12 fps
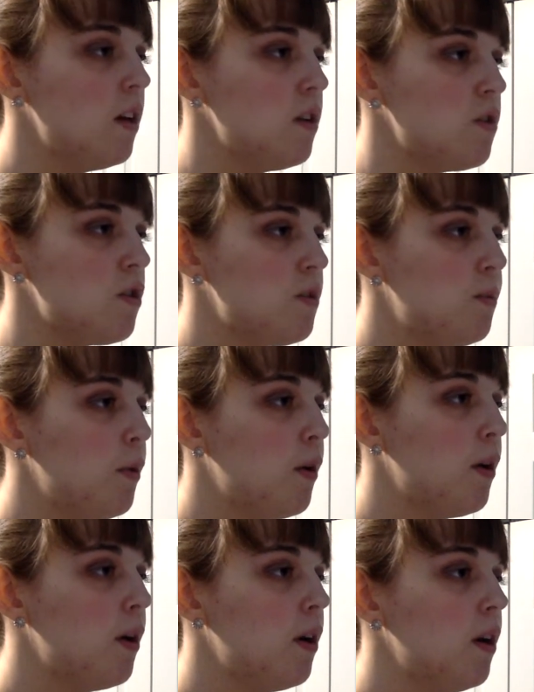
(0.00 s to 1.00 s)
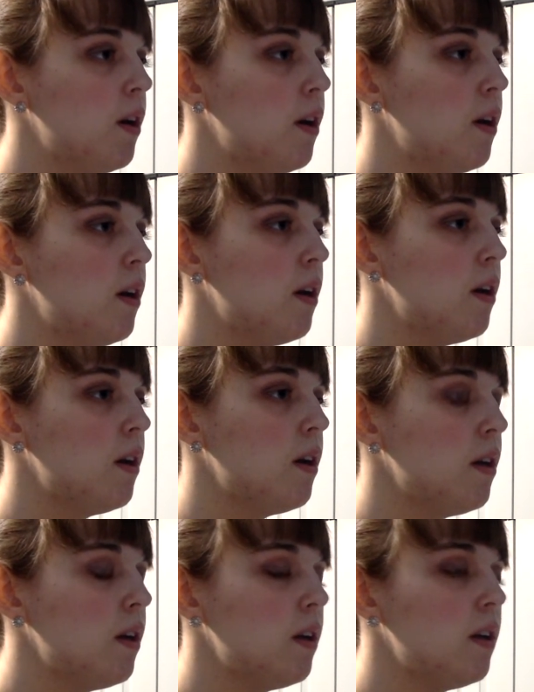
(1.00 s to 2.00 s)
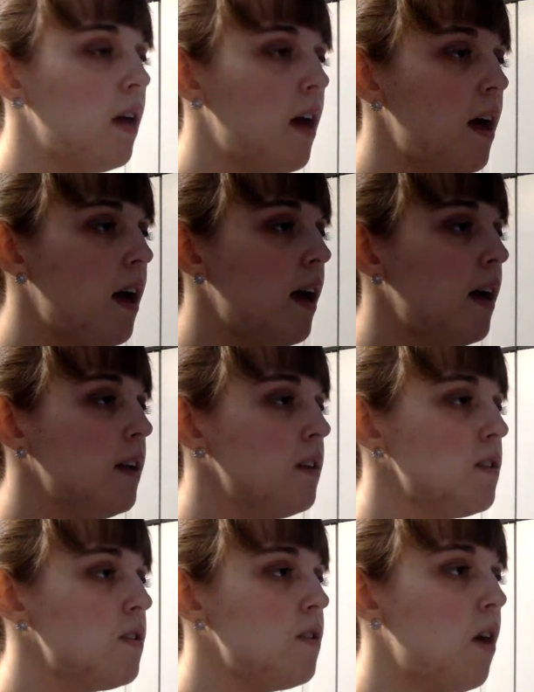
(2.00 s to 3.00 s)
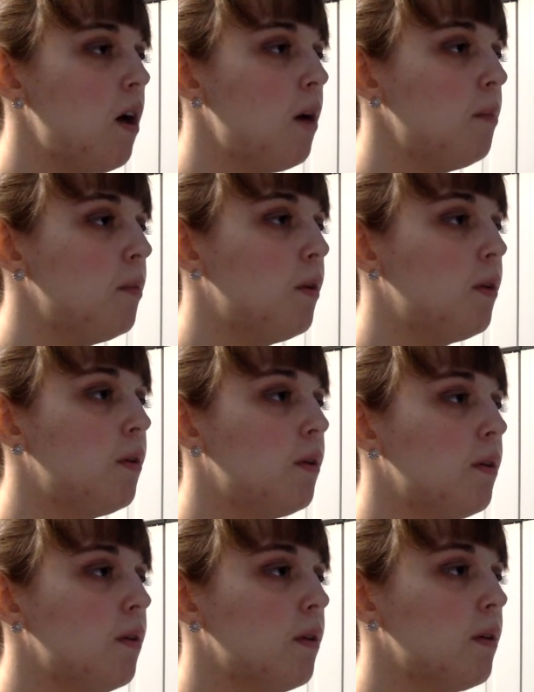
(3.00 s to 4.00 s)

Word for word: Spring and summer.